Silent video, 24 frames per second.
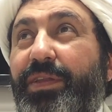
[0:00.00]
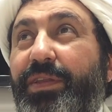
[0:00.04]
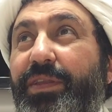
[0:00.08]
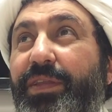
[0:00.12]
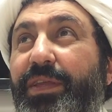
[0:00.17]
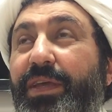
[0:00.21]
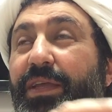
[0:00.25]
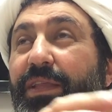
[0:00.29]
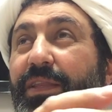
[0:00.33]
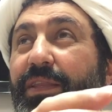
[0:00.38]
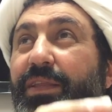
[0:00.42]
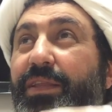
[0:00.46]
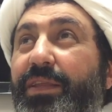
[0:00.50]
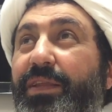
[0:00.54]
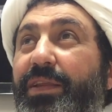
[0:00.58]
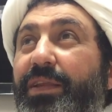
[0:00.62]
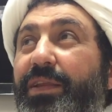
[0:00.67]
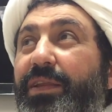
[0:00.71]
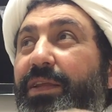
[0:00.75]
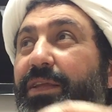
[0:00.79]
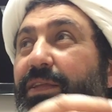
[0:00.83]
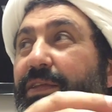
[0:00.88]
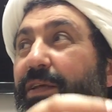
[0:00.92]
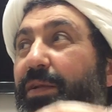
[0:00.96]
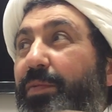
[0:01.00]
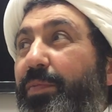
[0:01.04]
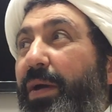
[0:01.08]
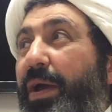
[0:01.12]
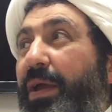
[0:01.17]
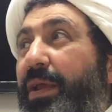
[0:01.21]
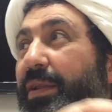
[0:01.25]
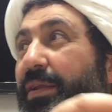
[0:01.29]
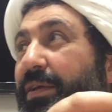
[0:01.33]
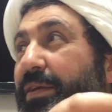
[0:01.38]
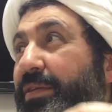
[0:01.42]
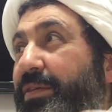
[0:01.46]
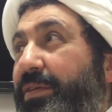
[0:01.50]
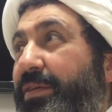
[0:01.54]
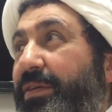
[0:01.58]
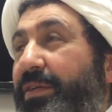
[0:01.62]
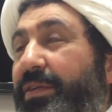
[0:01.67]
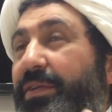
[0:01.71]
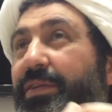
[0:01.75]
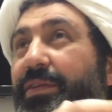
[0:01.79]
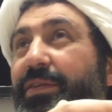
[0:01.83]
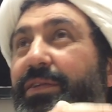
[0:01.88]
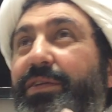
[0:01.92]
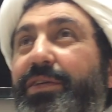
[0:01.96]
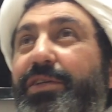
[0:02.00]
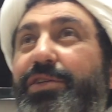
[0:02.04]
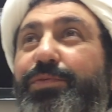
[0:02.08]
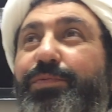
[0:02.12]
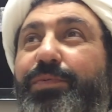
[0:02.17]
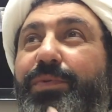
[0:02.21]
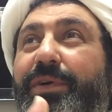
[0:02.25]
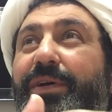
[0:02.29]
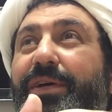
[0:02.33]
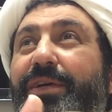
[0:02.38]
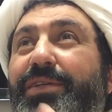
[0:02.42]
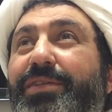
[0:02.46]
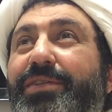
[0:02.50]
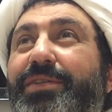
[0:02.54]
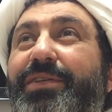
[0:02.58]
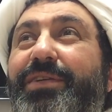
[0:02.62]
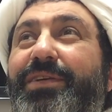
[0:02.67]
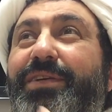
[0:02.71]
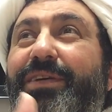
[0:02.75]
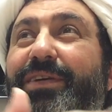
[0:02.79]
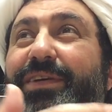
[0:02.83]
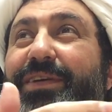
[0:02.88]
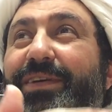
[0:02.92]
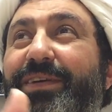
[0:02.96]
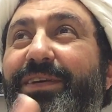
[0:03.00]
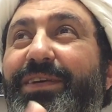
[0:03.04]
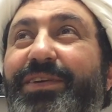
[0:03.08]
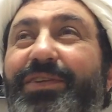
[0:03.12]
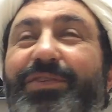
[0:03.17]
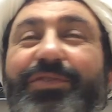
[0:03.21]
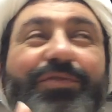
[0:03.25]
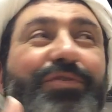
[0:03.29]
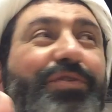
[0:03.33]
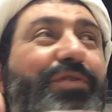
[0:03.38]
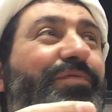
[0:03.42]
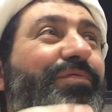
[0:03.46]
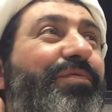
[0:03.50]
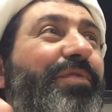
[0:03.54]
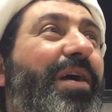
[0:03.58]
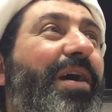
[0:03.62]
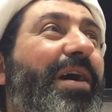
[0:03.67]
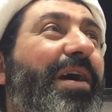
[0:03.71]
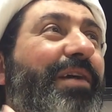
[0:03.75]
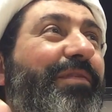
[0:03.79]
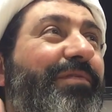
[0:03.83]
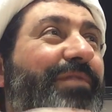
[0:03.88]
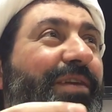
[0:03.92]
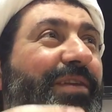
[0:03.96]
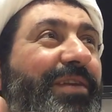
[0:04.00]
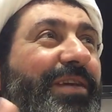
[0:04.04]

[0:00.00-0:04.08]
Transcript: then little by little, this was, you know, revived